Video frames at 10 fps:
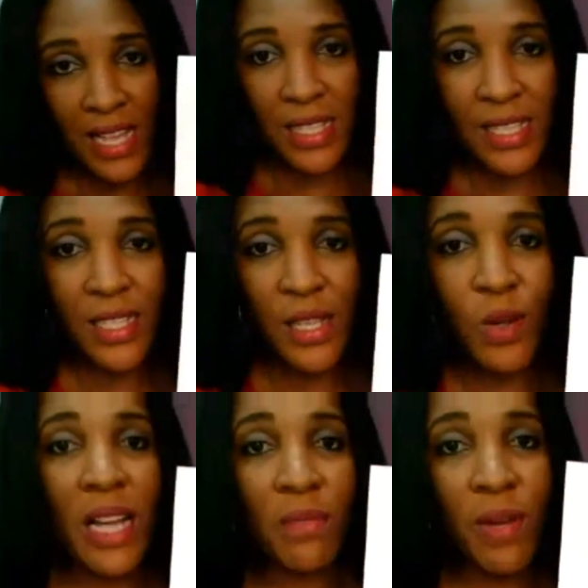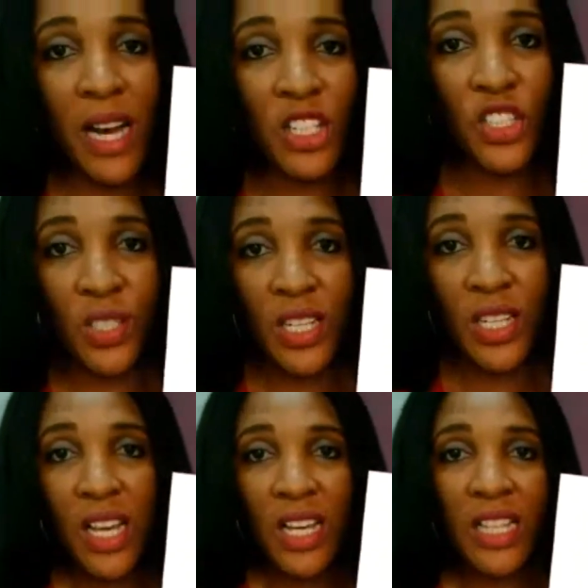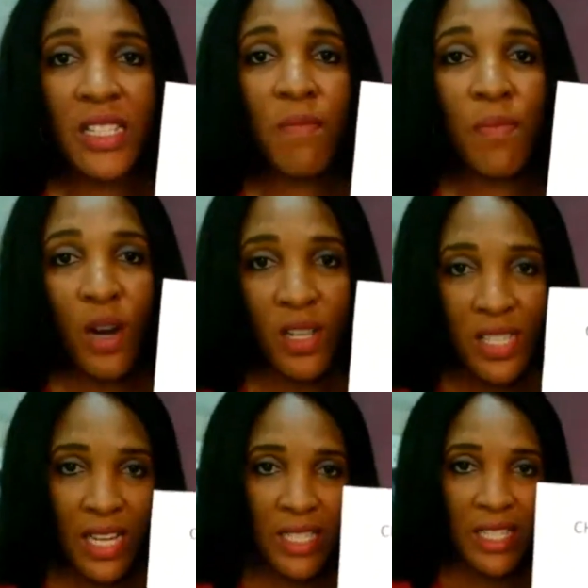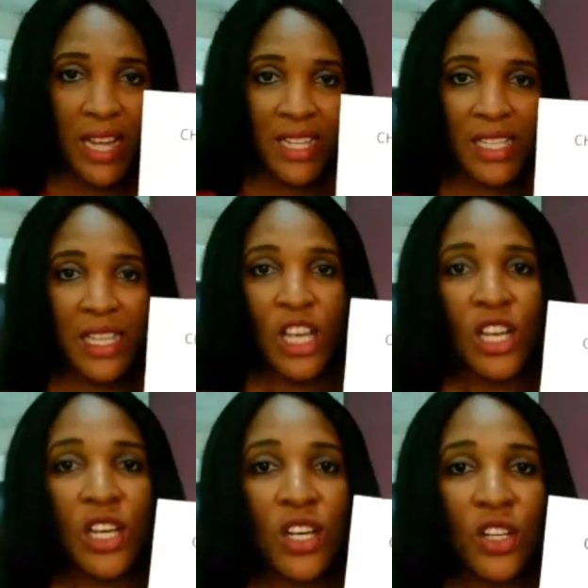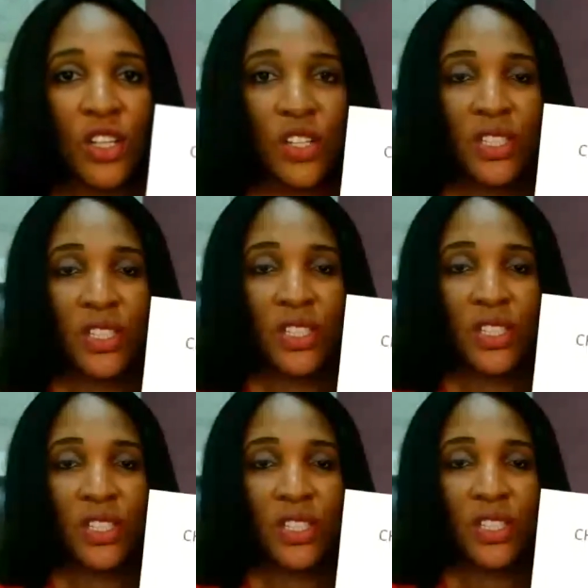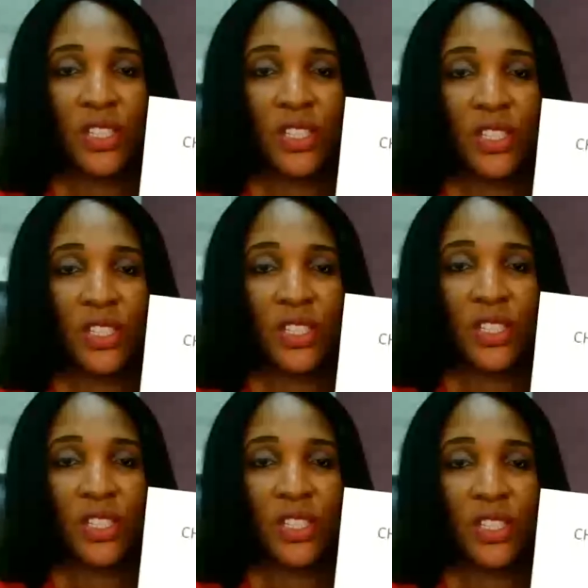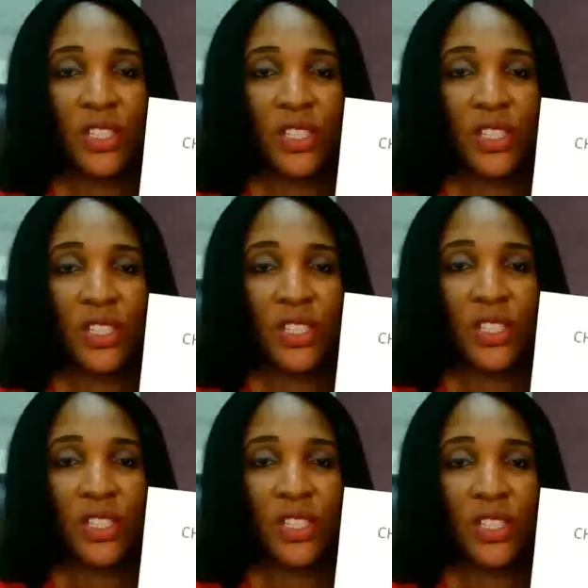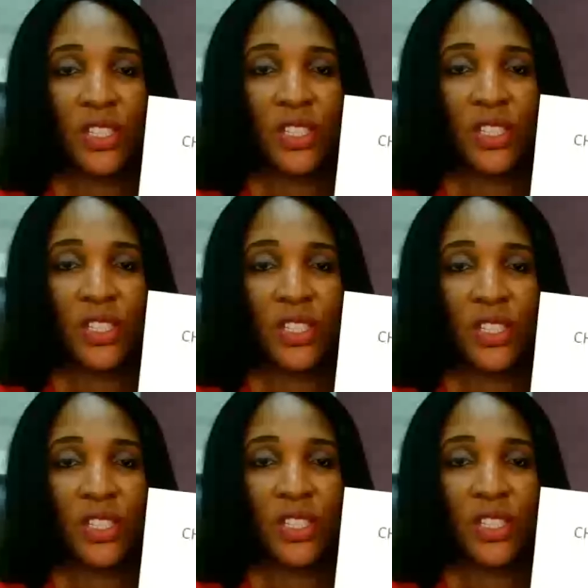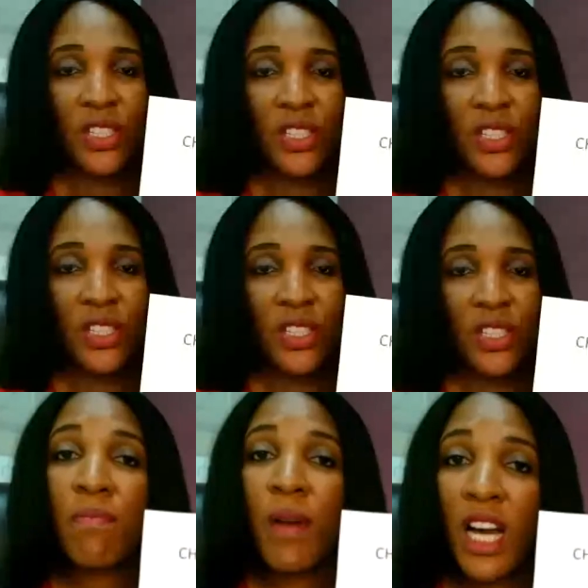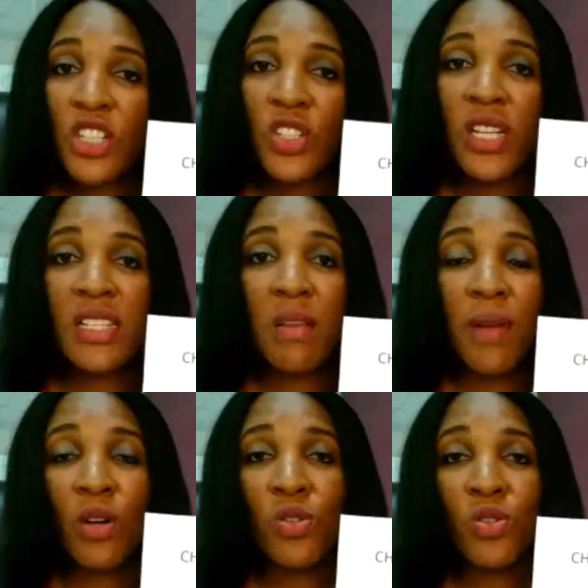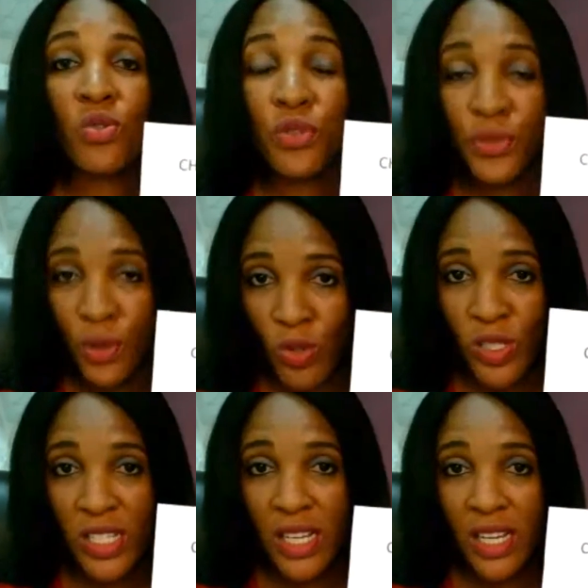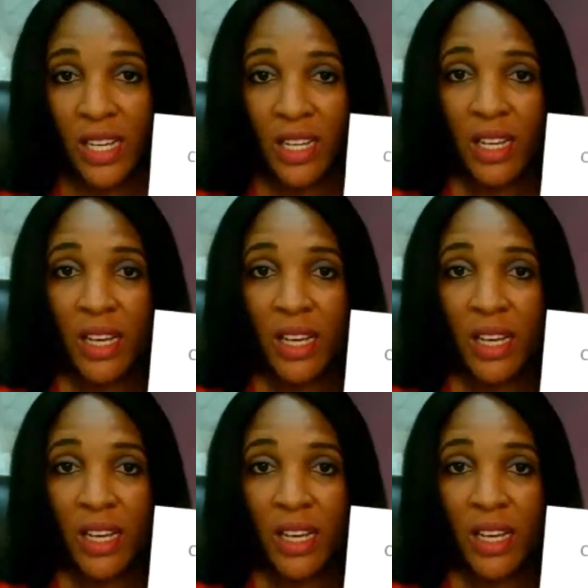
Yes, you look at passion. It's important that they are passionate about the opportunity. It's important that they are passionate about growth,